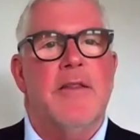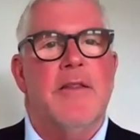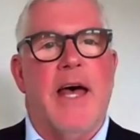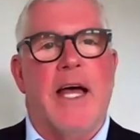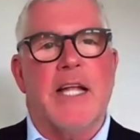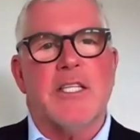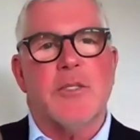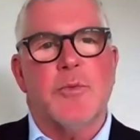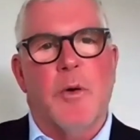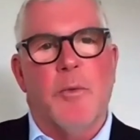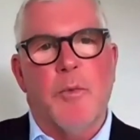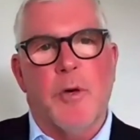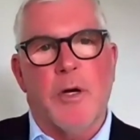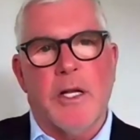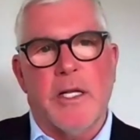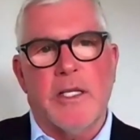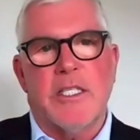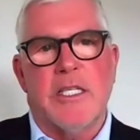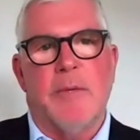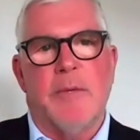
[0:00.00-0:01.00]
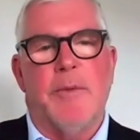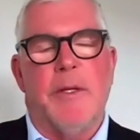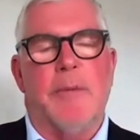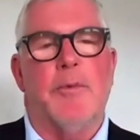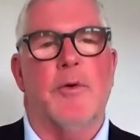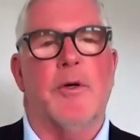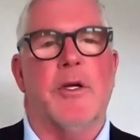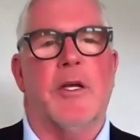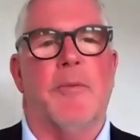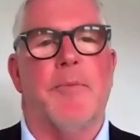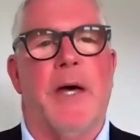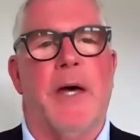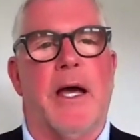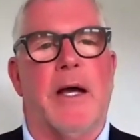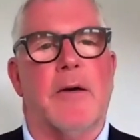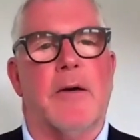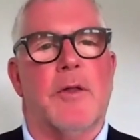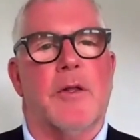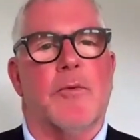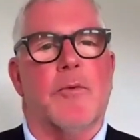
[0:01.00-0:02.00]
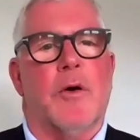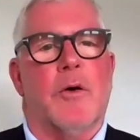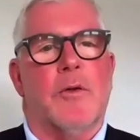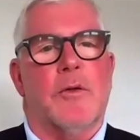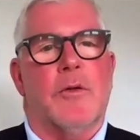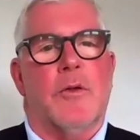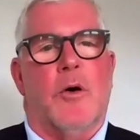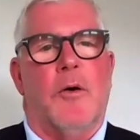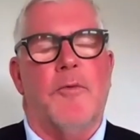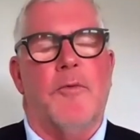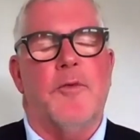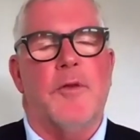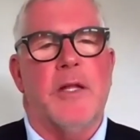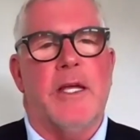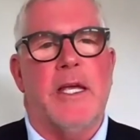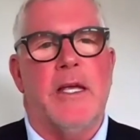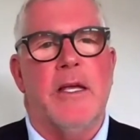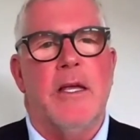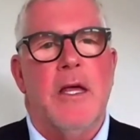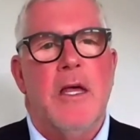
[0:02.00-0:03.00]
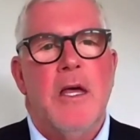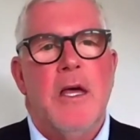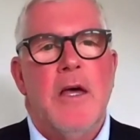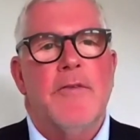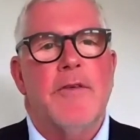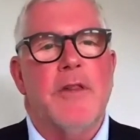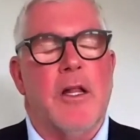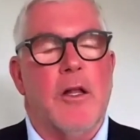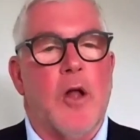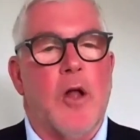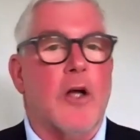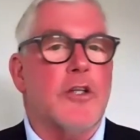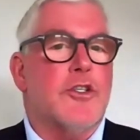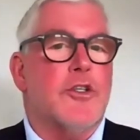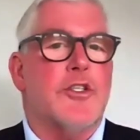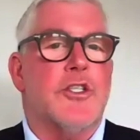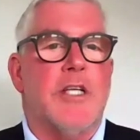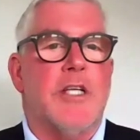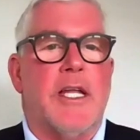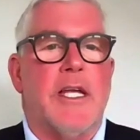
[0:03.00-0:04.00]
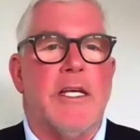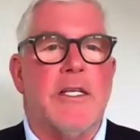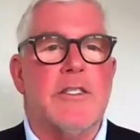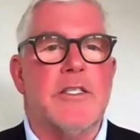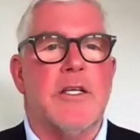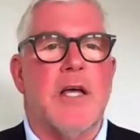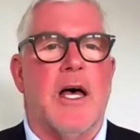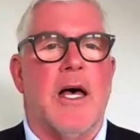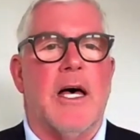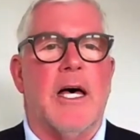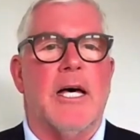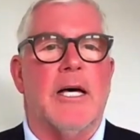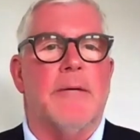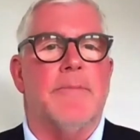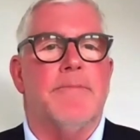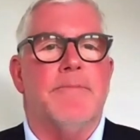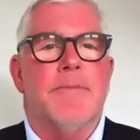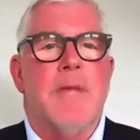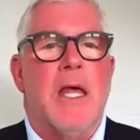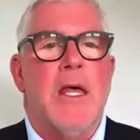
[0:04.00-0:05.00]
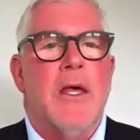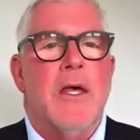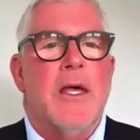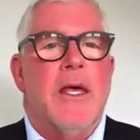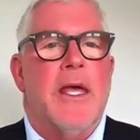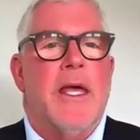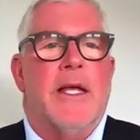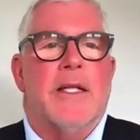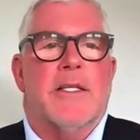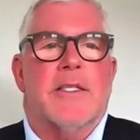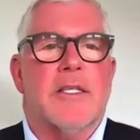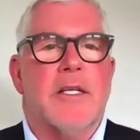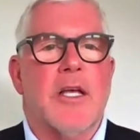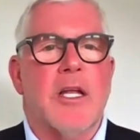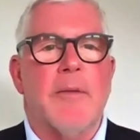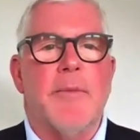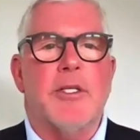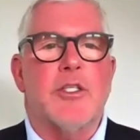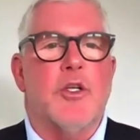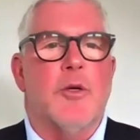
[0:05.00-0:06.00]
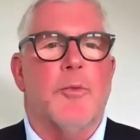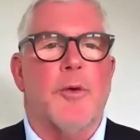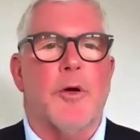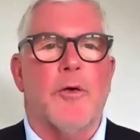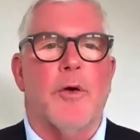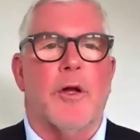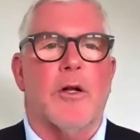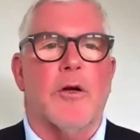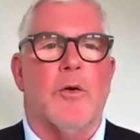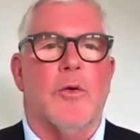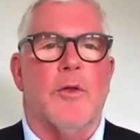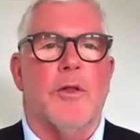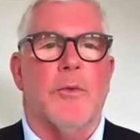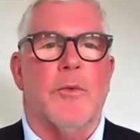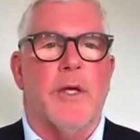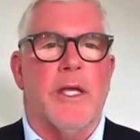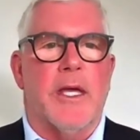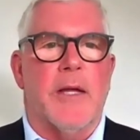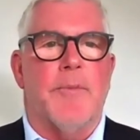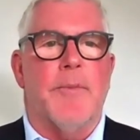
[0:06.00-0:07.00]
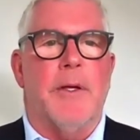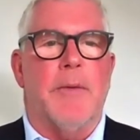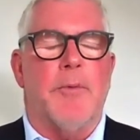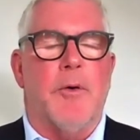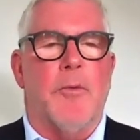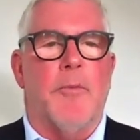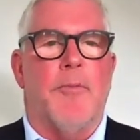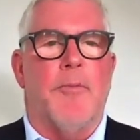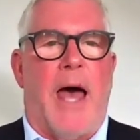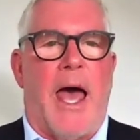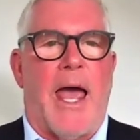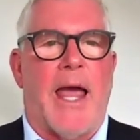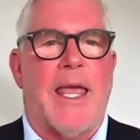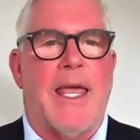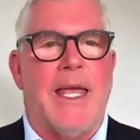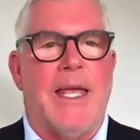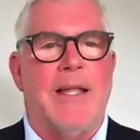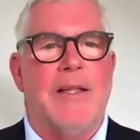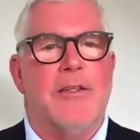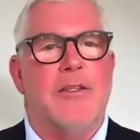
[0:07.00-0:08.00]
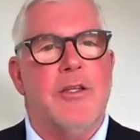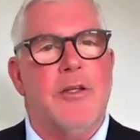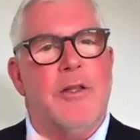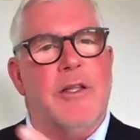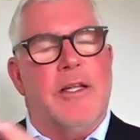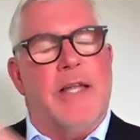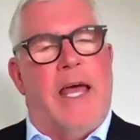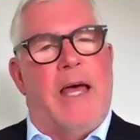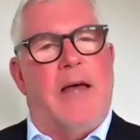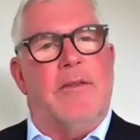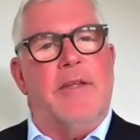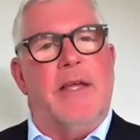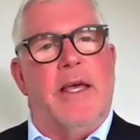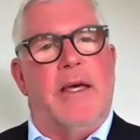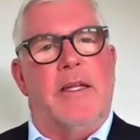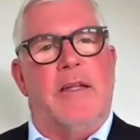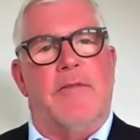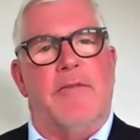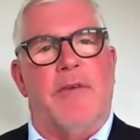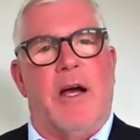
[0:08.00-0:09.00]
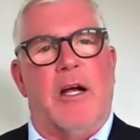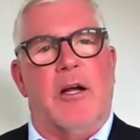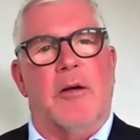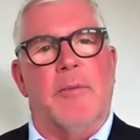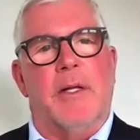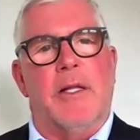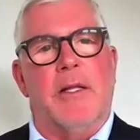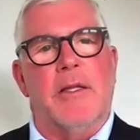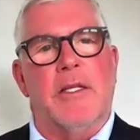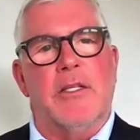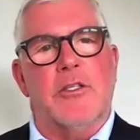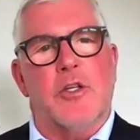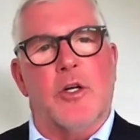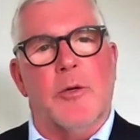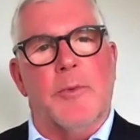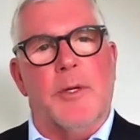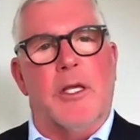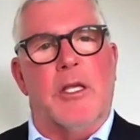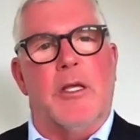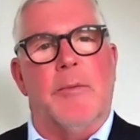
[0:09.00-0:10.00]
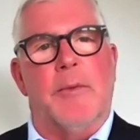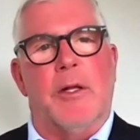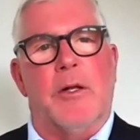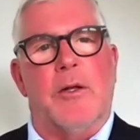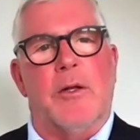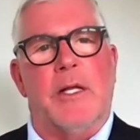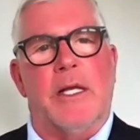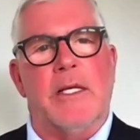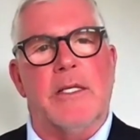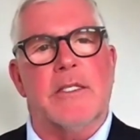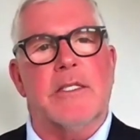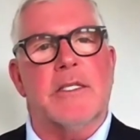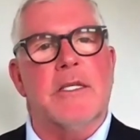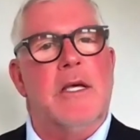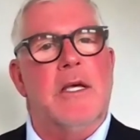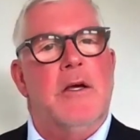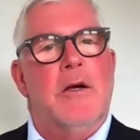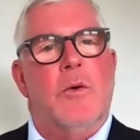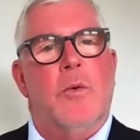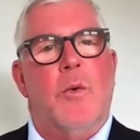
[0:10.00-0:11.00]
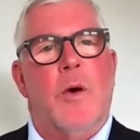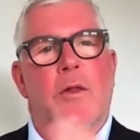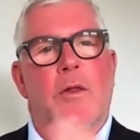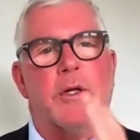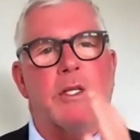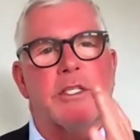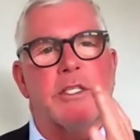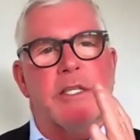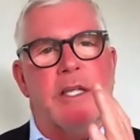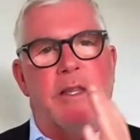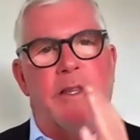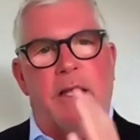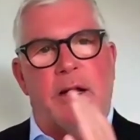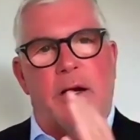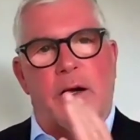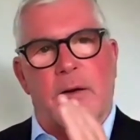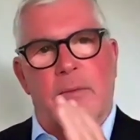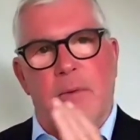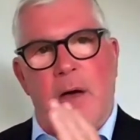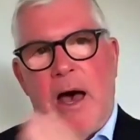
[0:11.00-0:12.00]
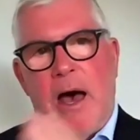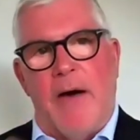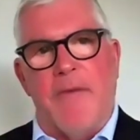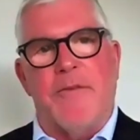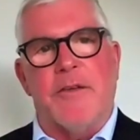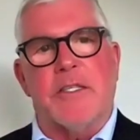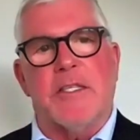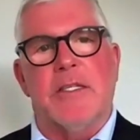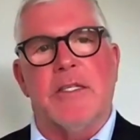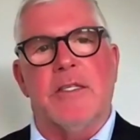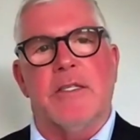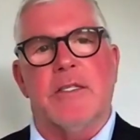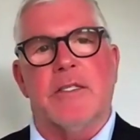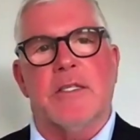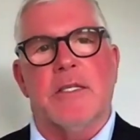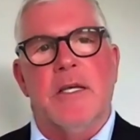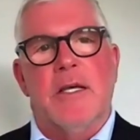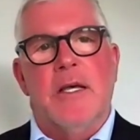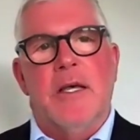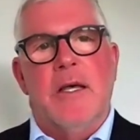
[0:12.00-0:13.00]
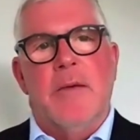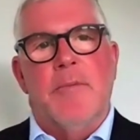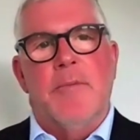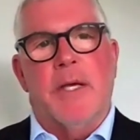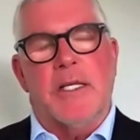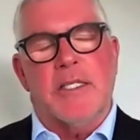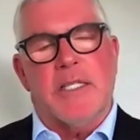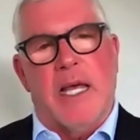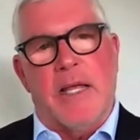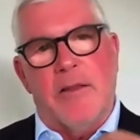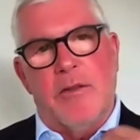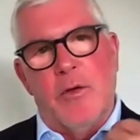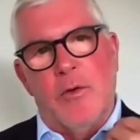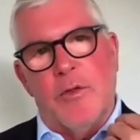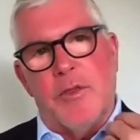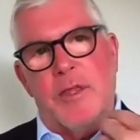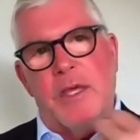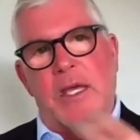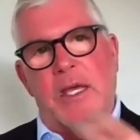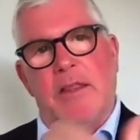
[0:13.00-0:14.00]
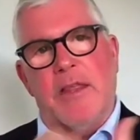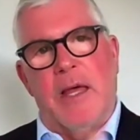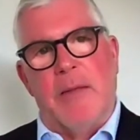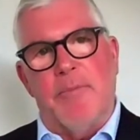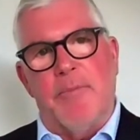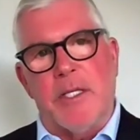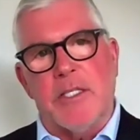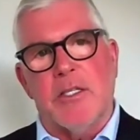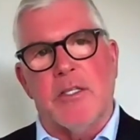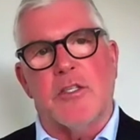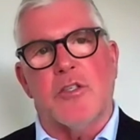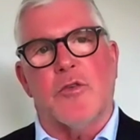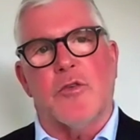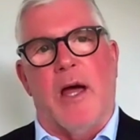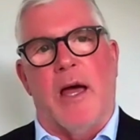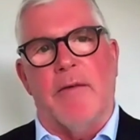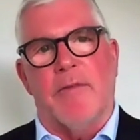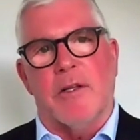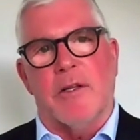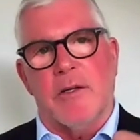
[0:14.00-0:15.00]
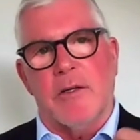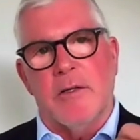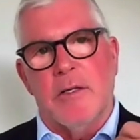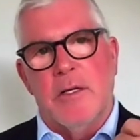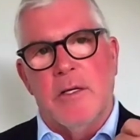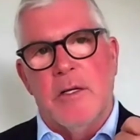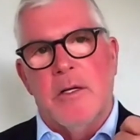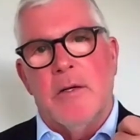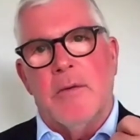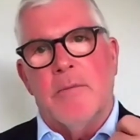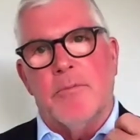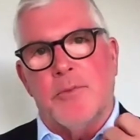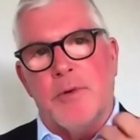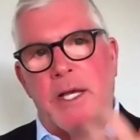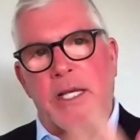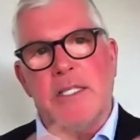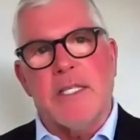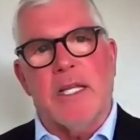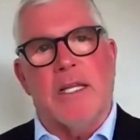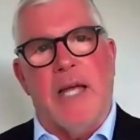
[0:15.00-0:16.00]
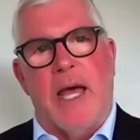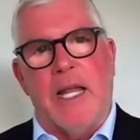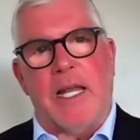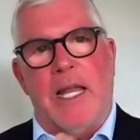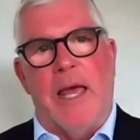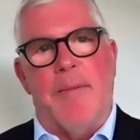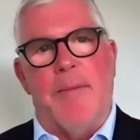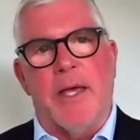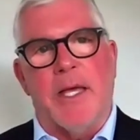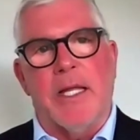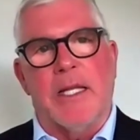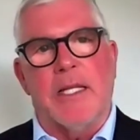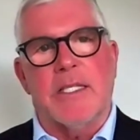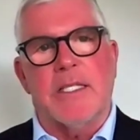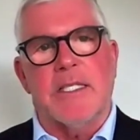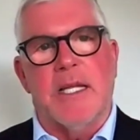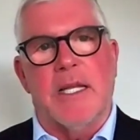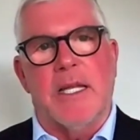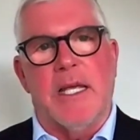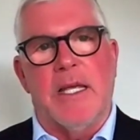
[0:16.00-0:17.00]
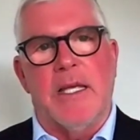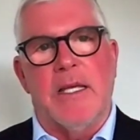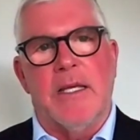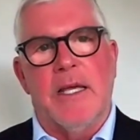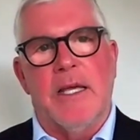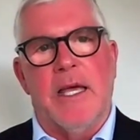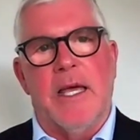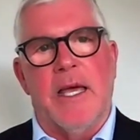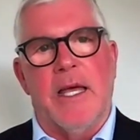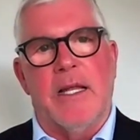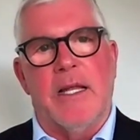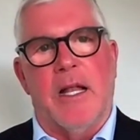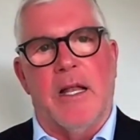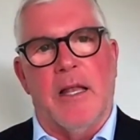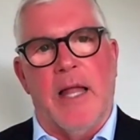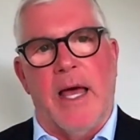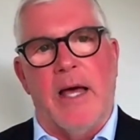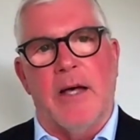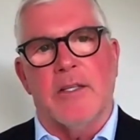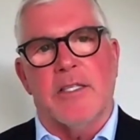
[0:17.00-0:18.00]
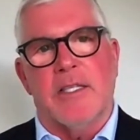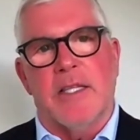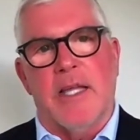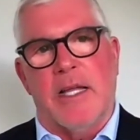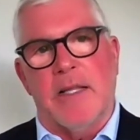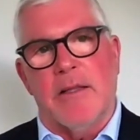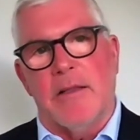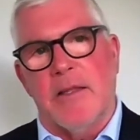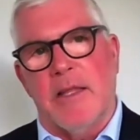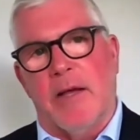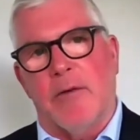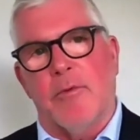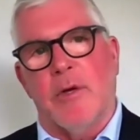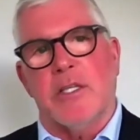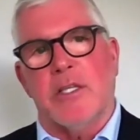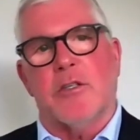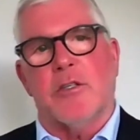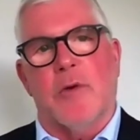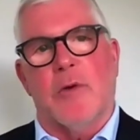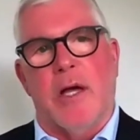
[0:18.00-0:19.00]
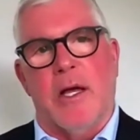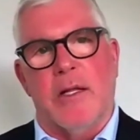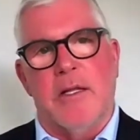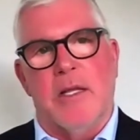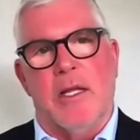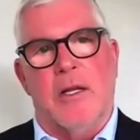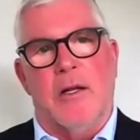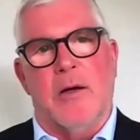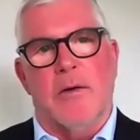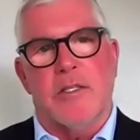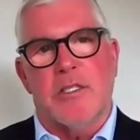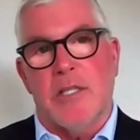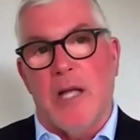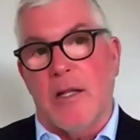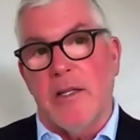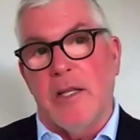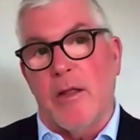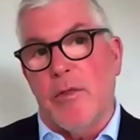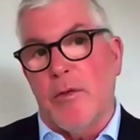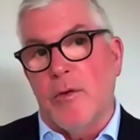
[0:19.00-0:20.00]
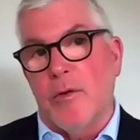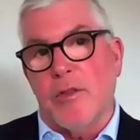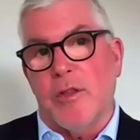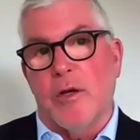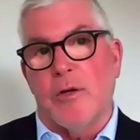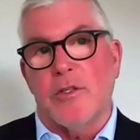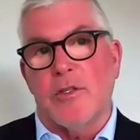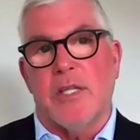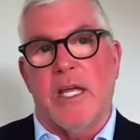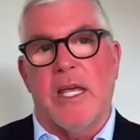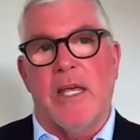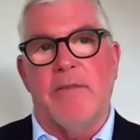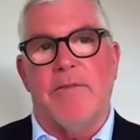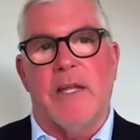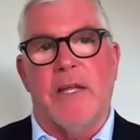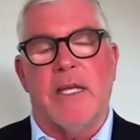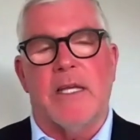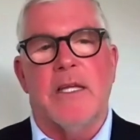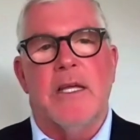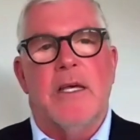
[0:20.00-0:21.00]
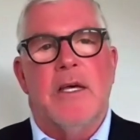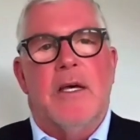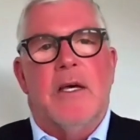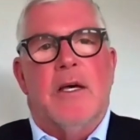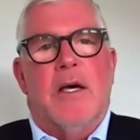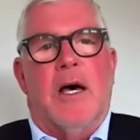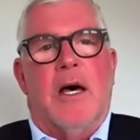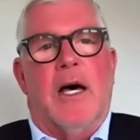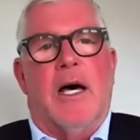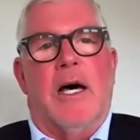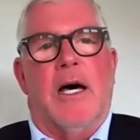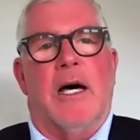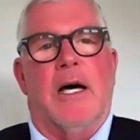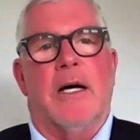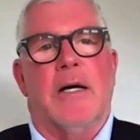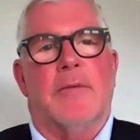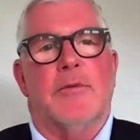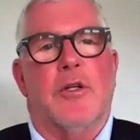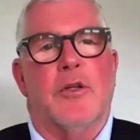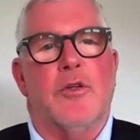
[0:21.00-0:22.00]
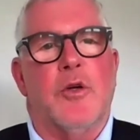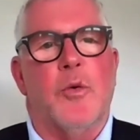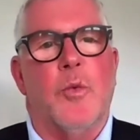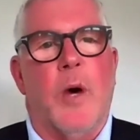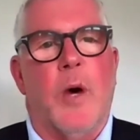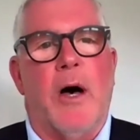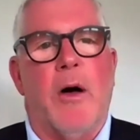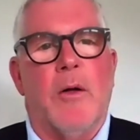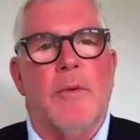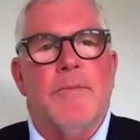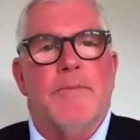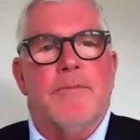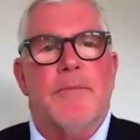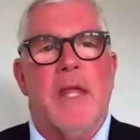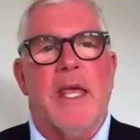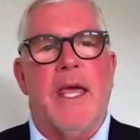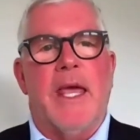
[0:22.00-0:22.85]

that's when we're going to see people get back on the road. And hopefully, for the larger cities, um, it's going to be super critical that we get people back into the downtown environment, these urban communities, whether it's in their offices, because I do think that business traveler brings a dynamic in the city and allows that that restaurant, you know, Sunday through Thursday evening, uh, to do well.